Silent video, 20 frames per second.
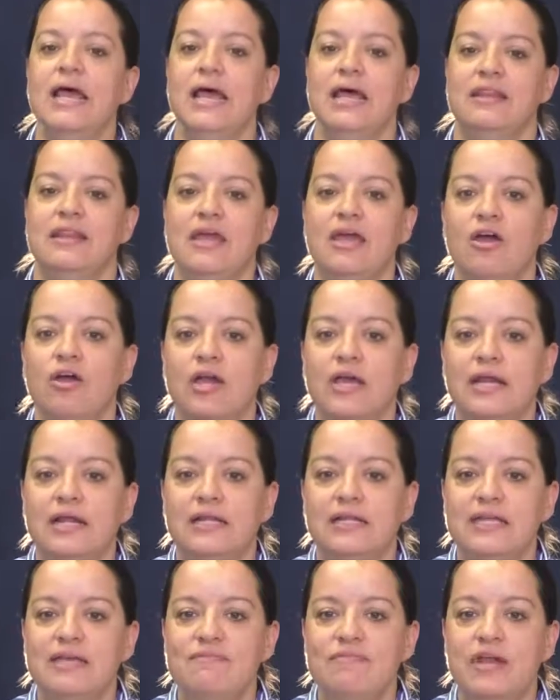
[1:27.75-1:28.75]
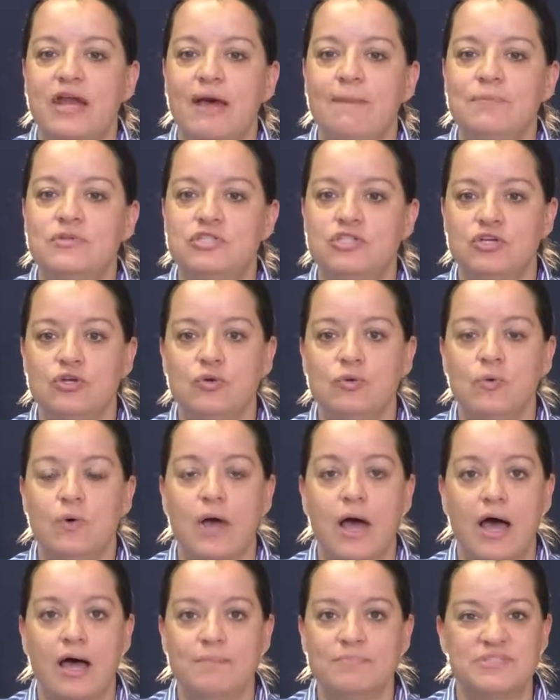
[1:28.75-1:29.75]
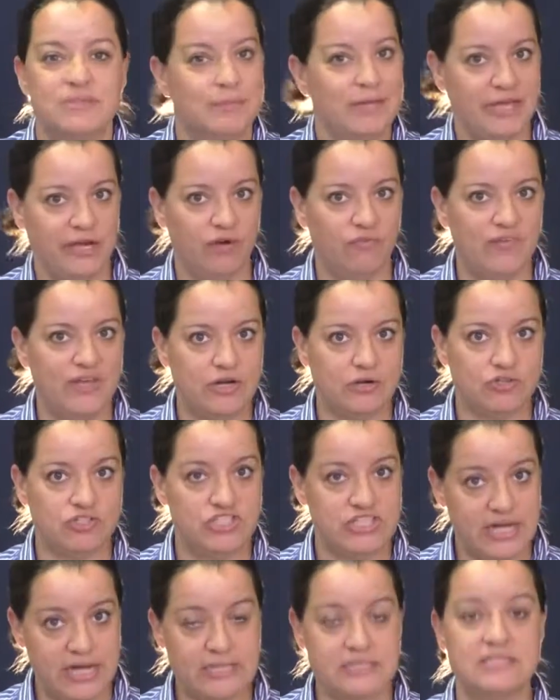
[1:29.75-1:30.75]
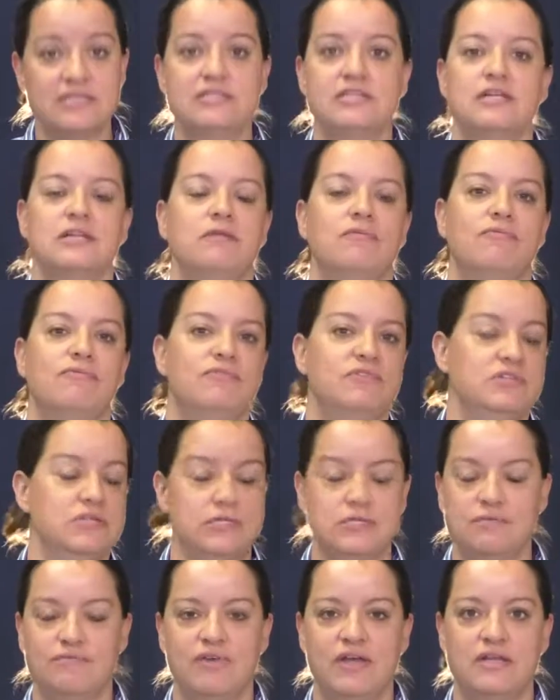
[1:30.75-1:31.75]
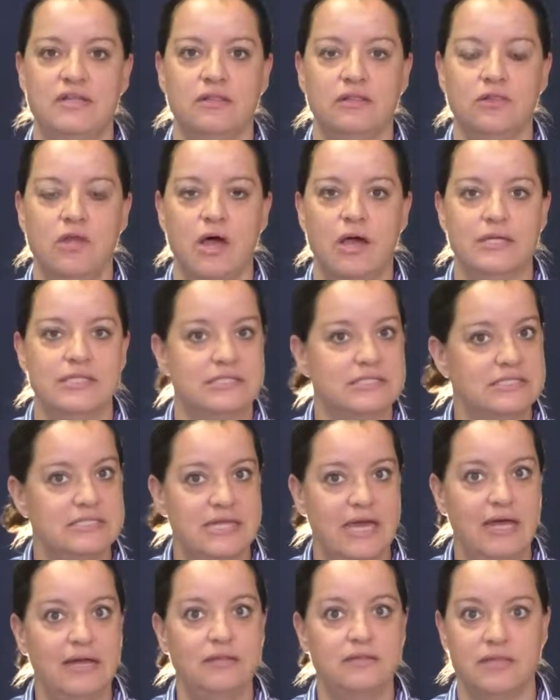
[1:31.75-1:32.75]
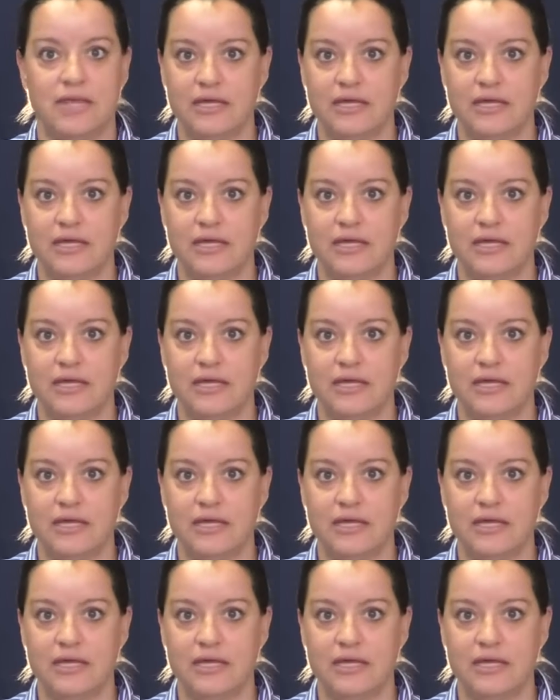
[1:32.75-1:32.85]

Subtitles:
they are going to leave it up to some intervener states to defend the law instead.